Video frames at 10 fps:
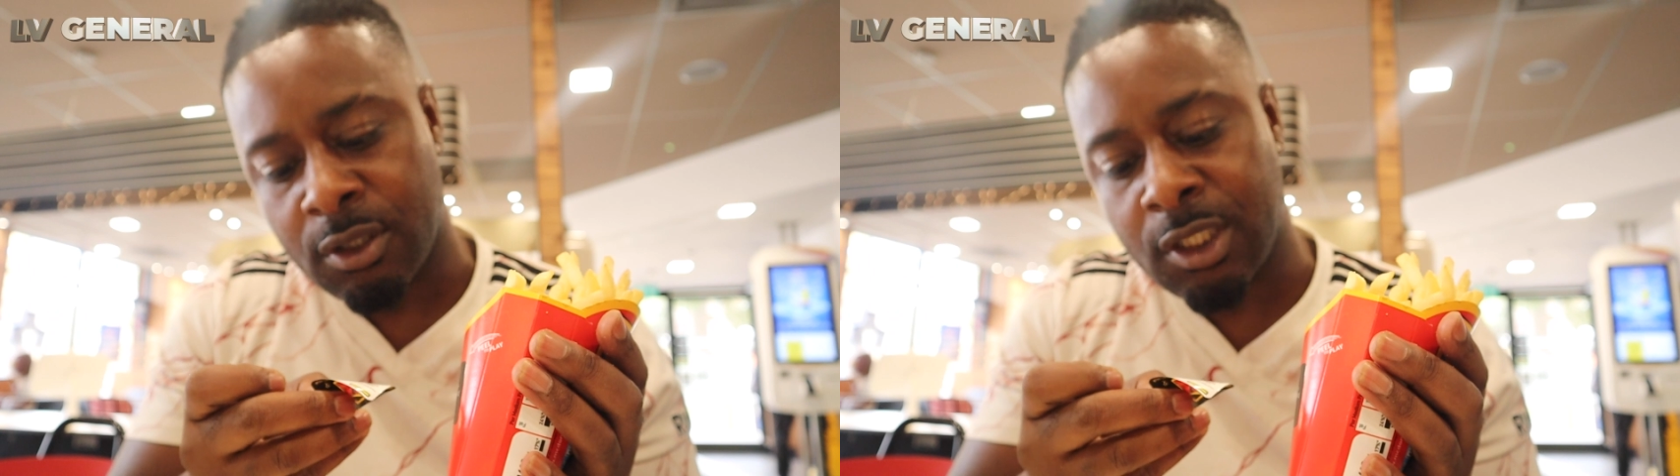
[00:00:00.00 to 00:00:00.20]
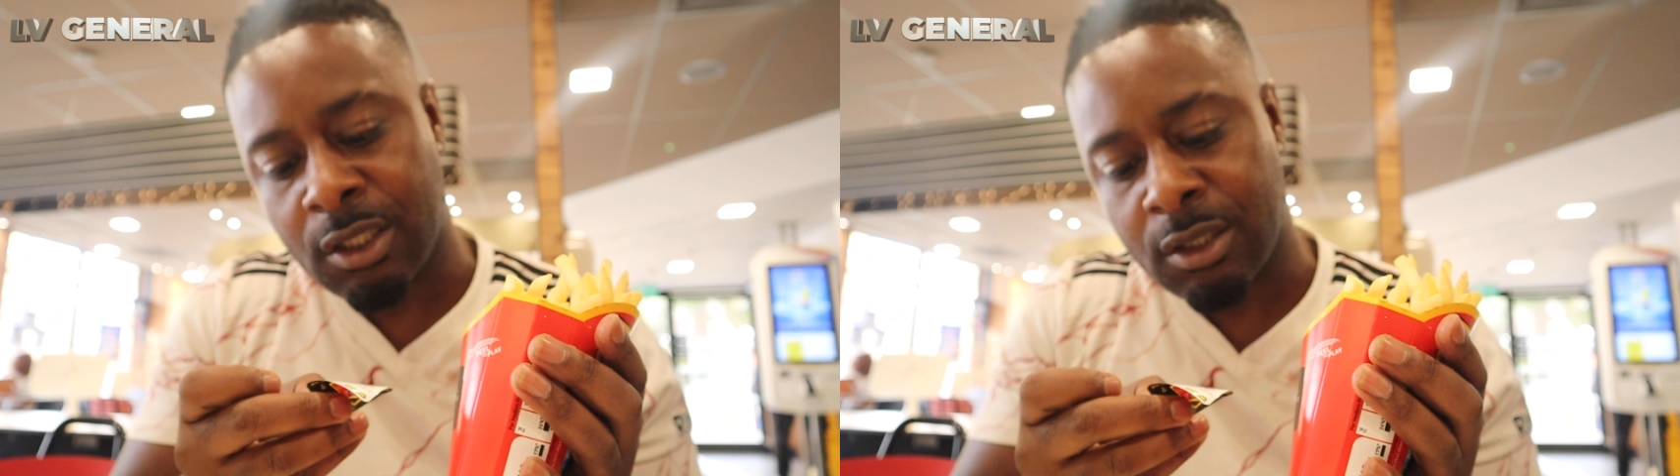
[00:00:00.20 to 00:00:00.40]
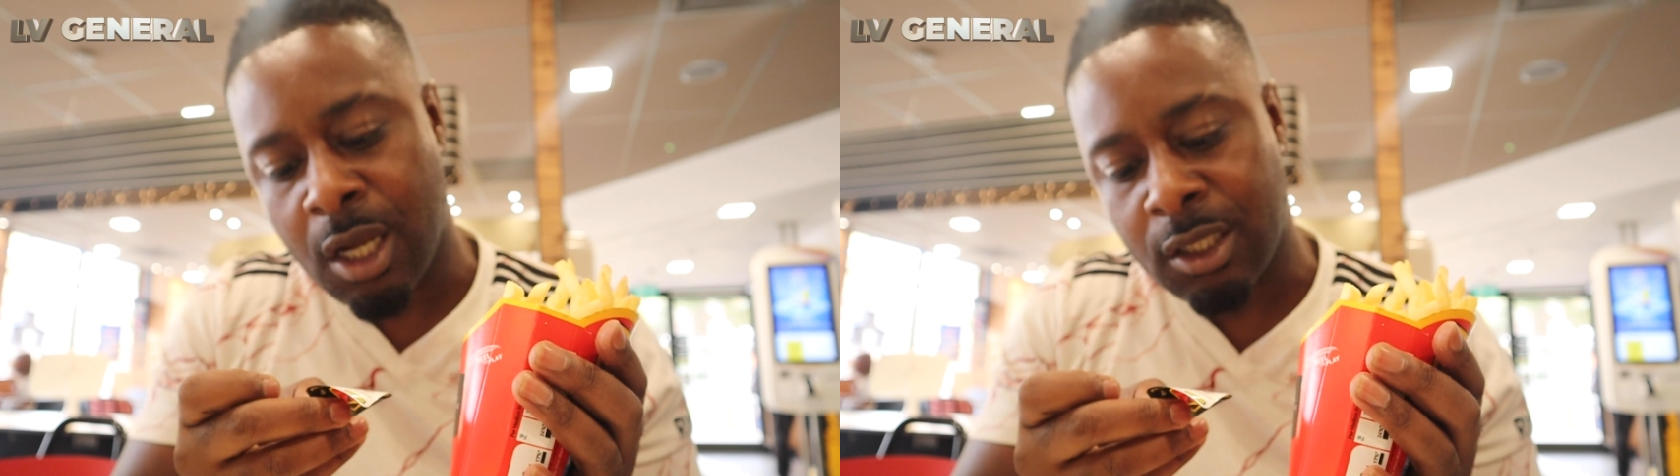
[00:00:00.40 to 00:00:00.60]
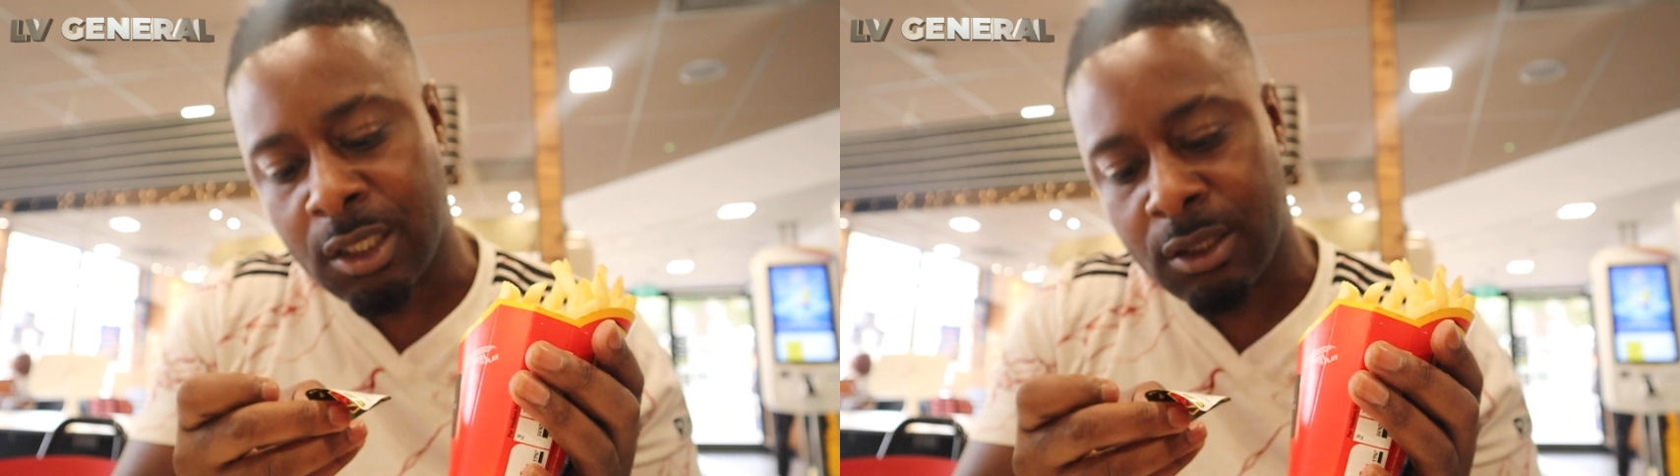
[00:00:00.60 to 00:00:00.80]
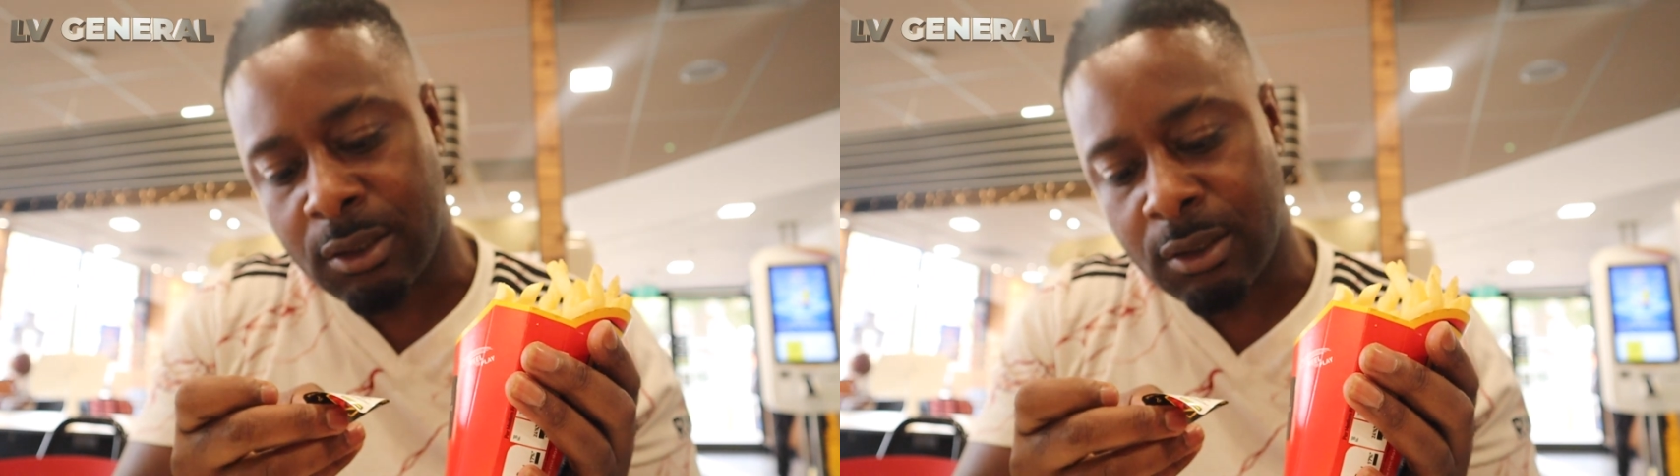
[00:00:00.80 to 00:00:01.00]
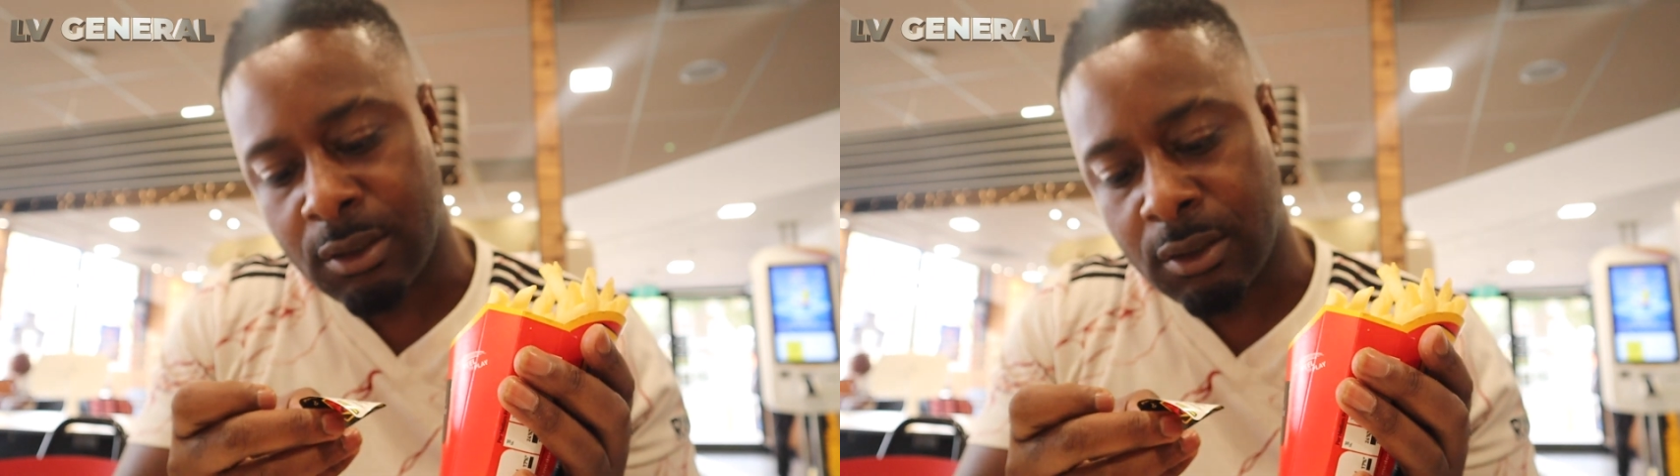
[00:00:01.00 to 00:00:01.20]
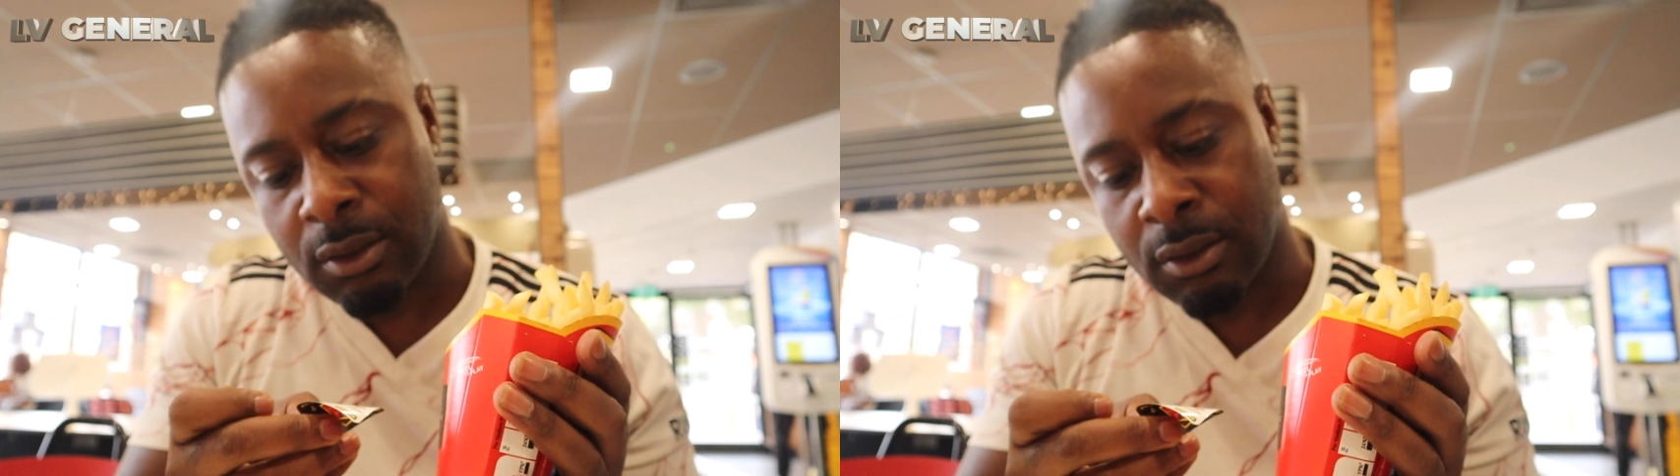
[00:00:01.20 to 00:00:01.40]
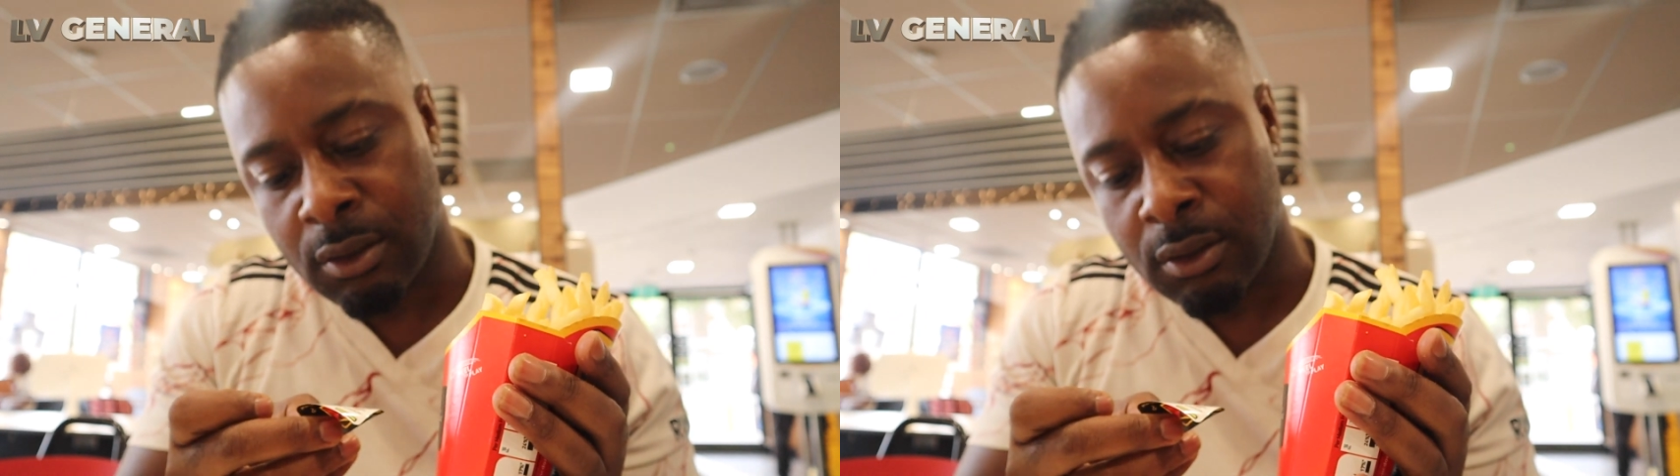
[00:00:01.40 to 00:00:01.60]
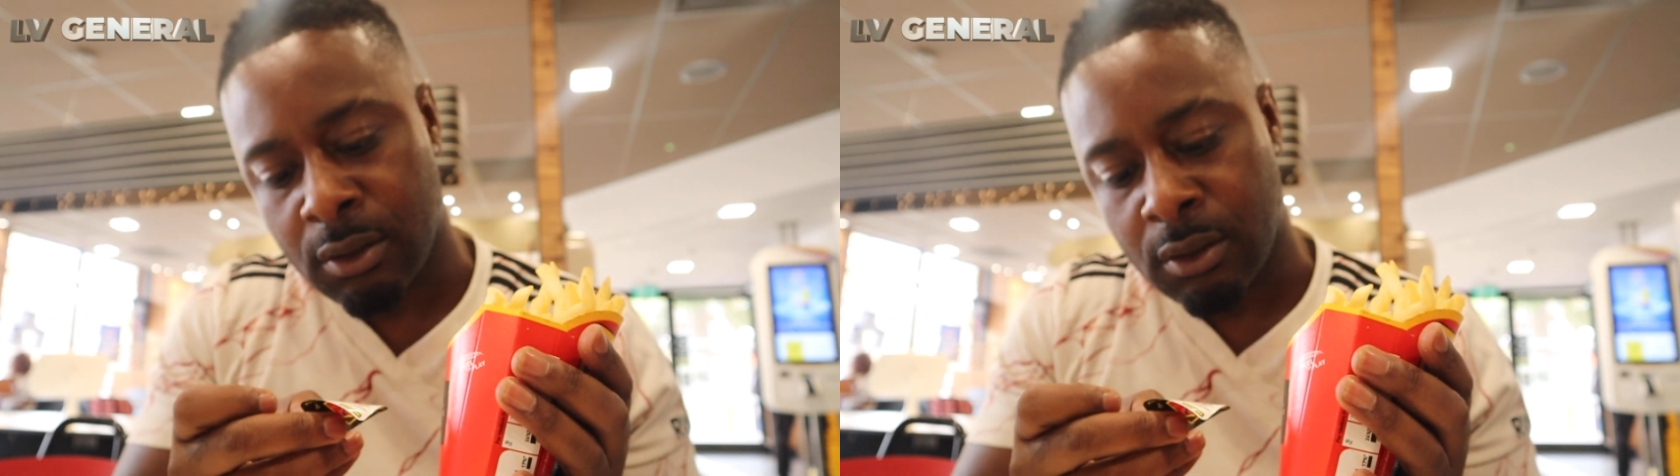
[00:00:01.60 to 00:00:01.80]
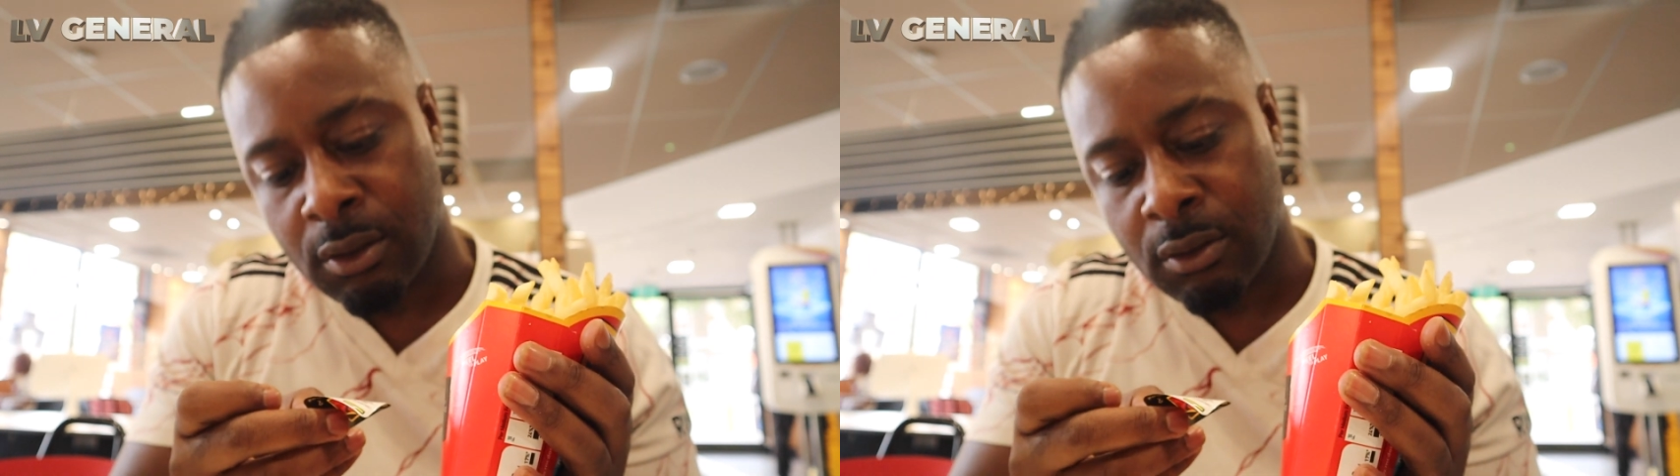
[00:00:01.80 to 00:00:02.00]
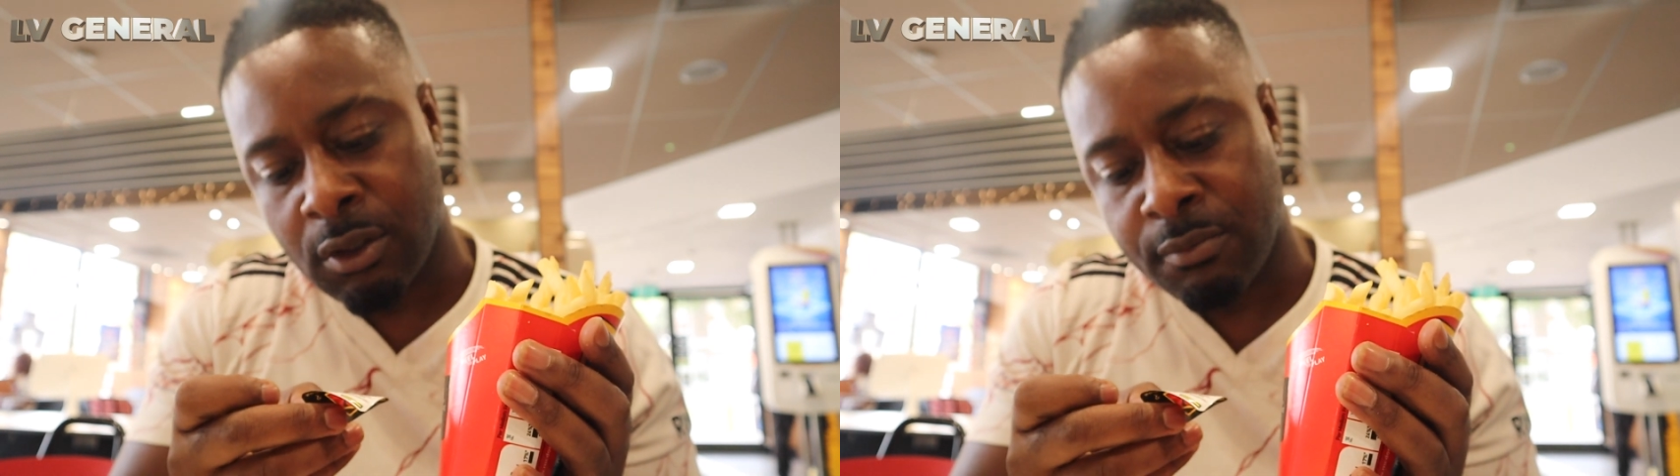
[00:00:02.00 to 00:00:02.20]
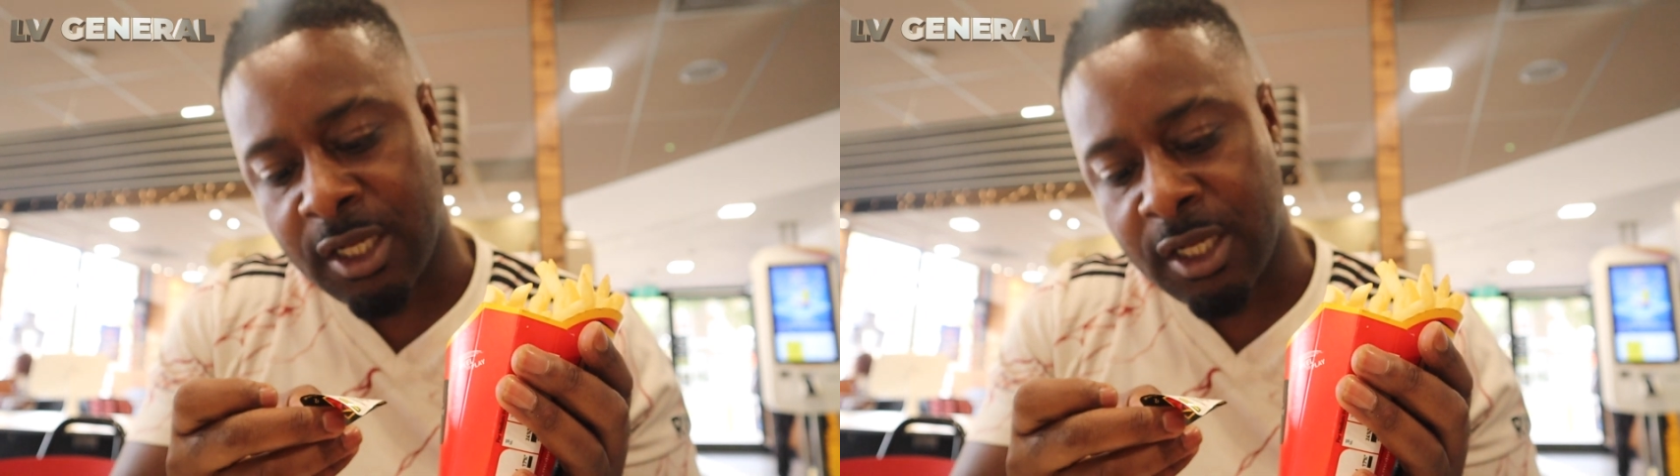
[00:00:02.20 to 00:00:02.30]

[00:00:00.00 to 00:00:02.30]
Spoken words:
Six nuggets. Or